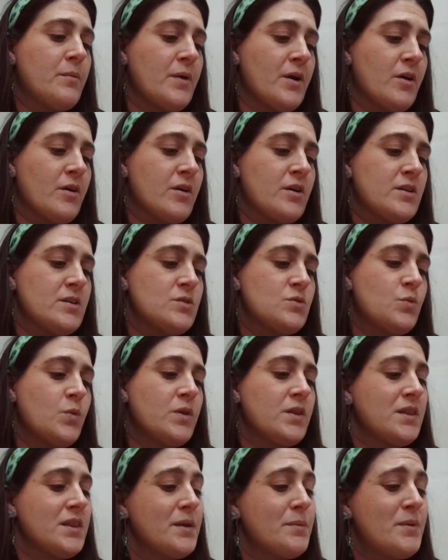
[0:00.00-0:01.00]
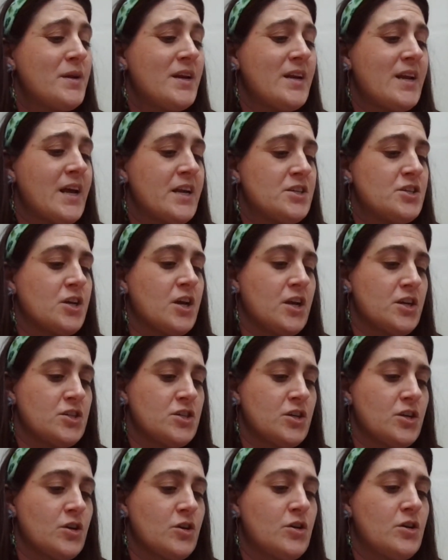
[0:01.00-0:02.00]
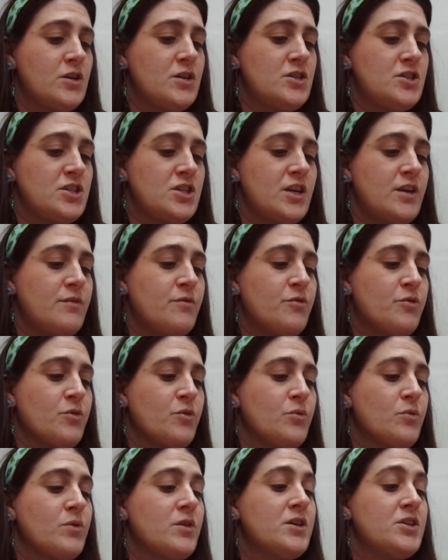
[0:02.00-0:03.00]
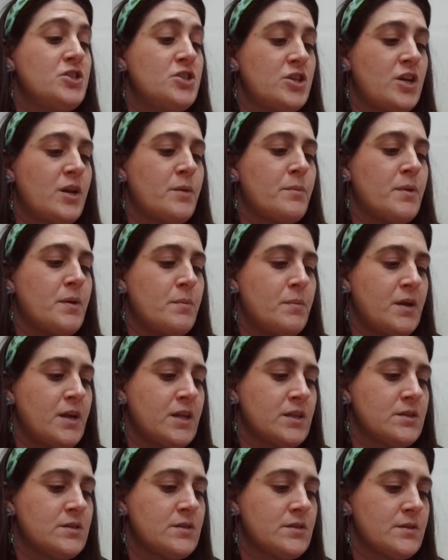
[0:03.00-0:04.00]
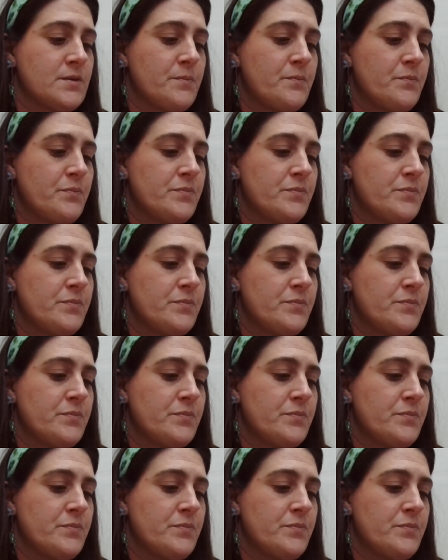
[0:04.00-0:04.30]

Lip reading: Americans with limited education could achieve through legitimate means.